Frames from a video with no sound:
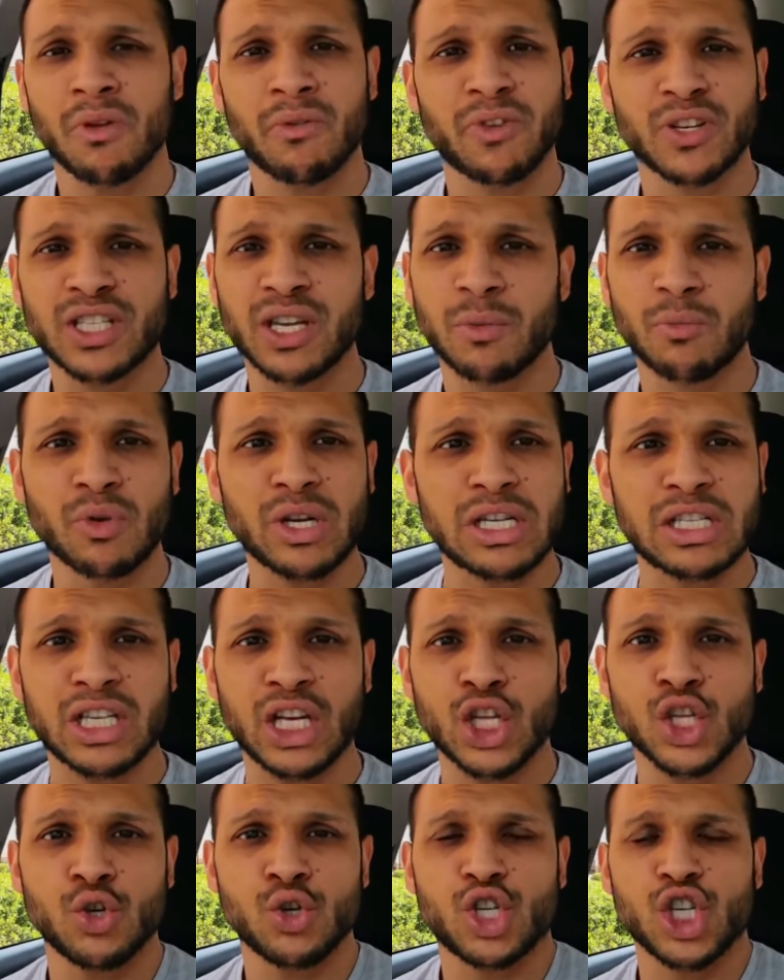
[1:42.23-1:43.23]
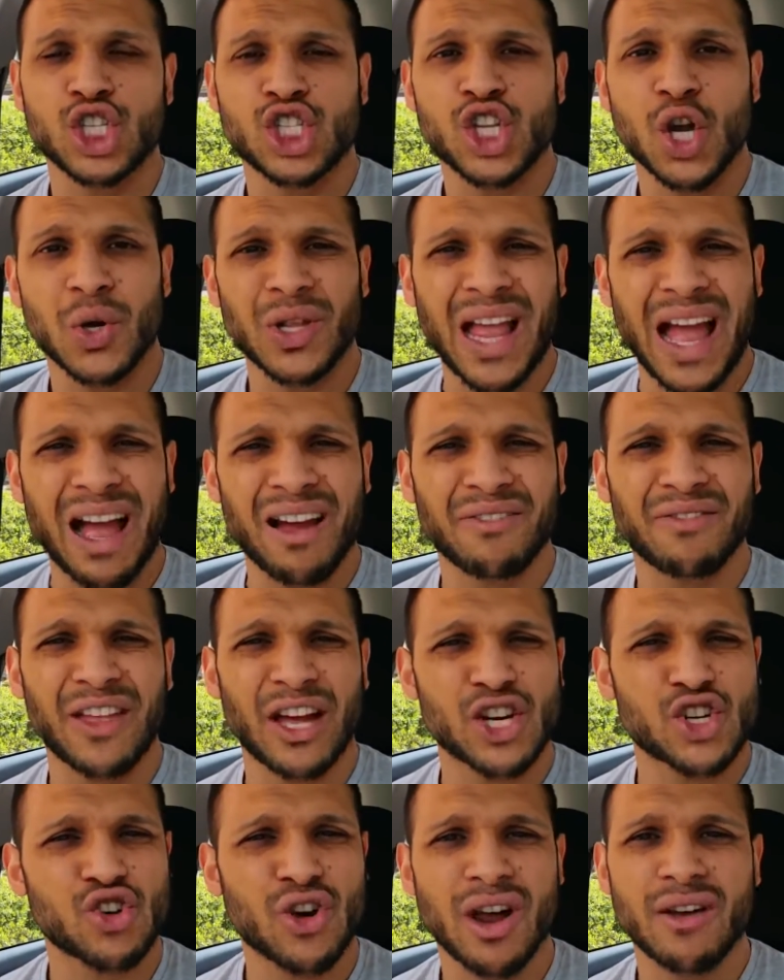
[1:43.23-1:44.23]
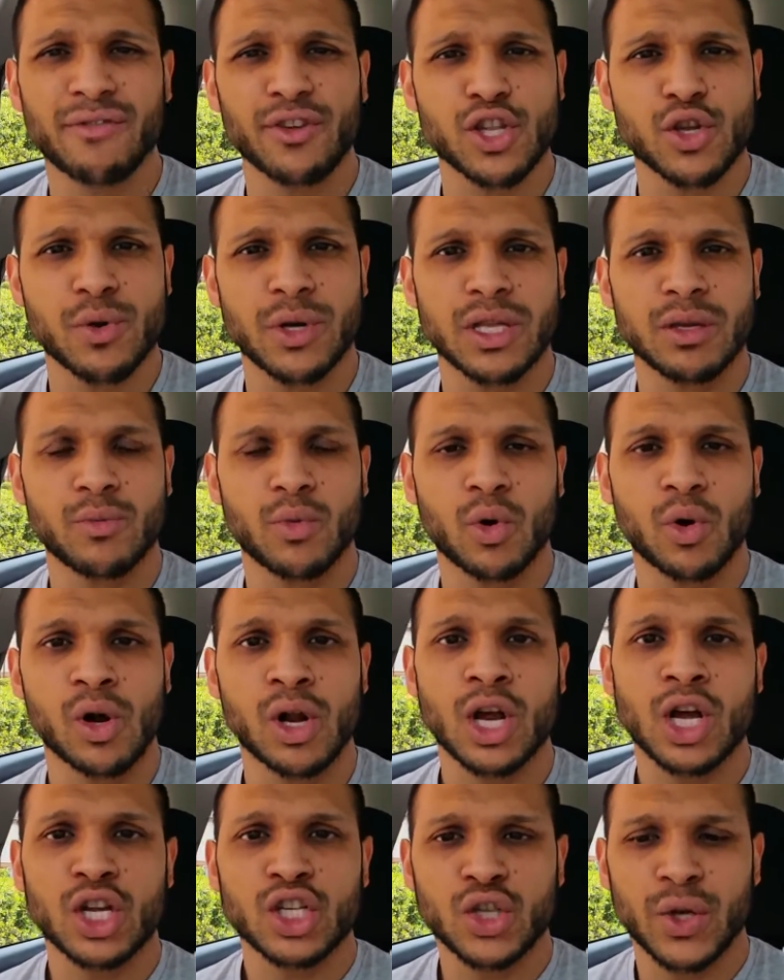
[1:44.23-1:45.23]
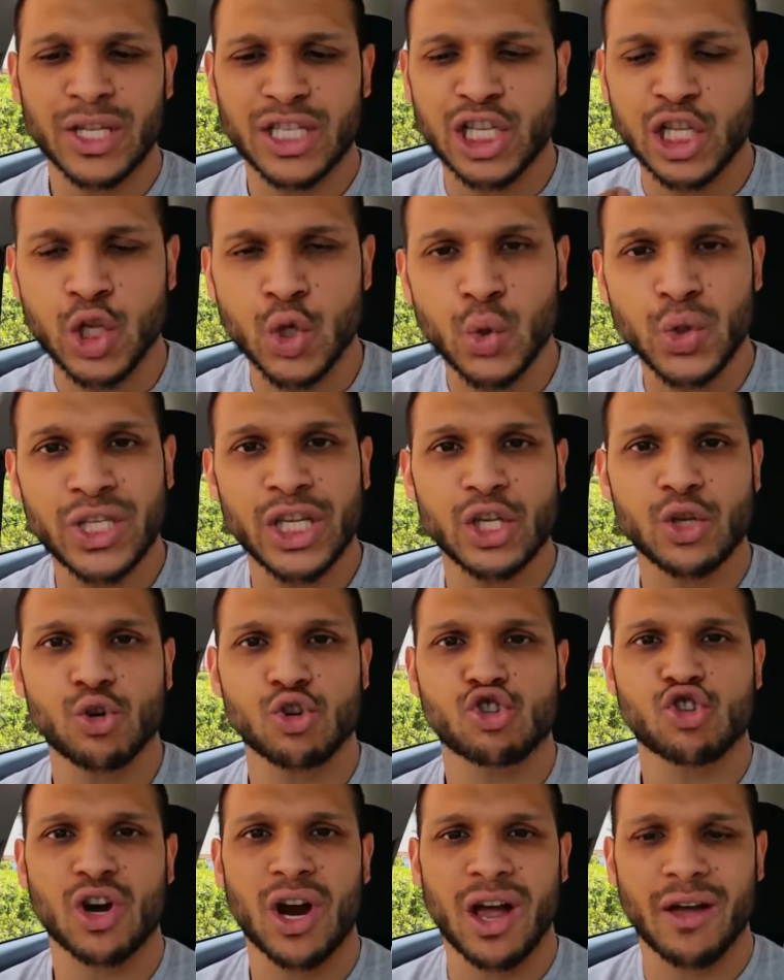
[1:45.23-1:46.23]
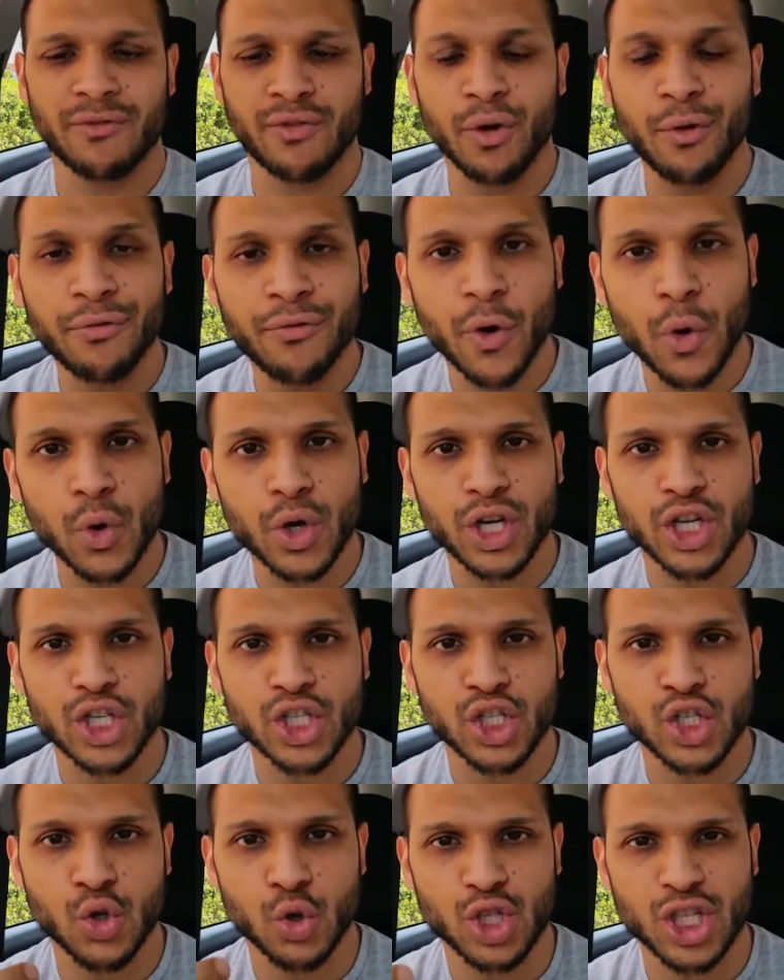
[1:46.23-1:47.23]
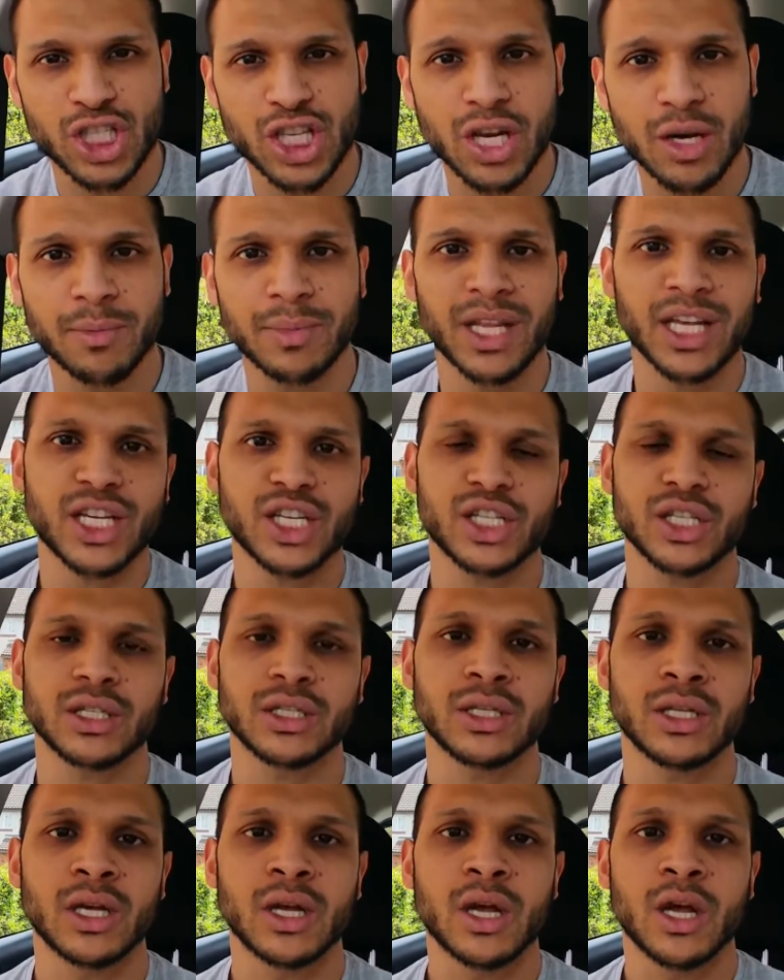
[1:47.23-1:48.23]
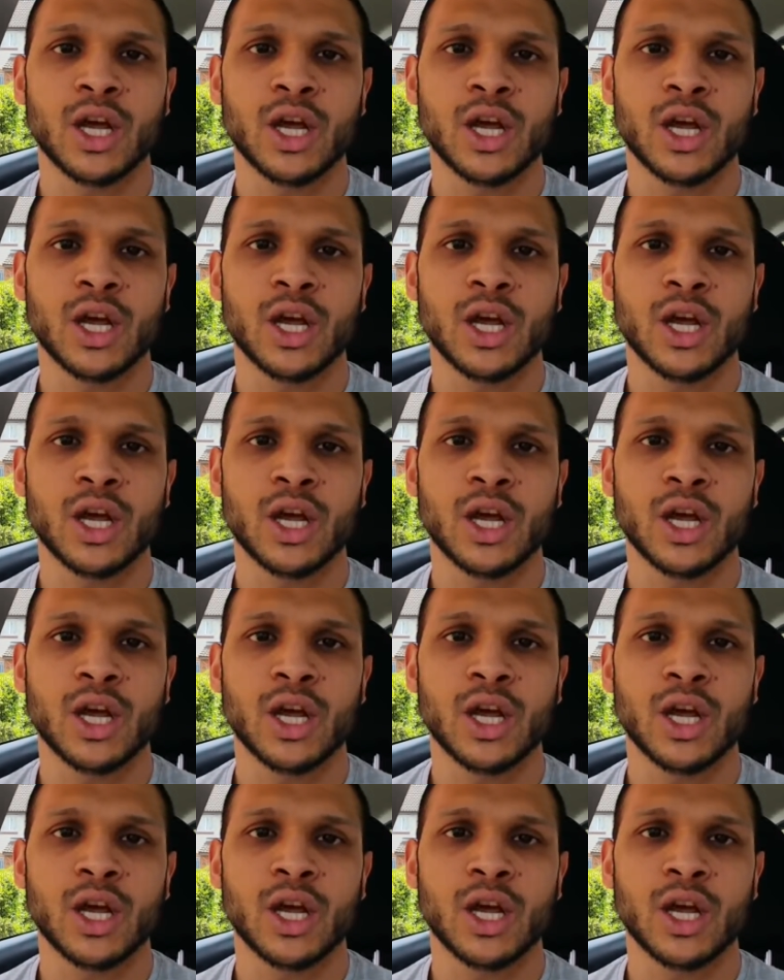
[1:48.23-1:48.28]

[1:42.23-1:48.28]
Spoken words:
for some reason you just don't have that drive in you anymore. So it's losing your drive, your focus, your determination.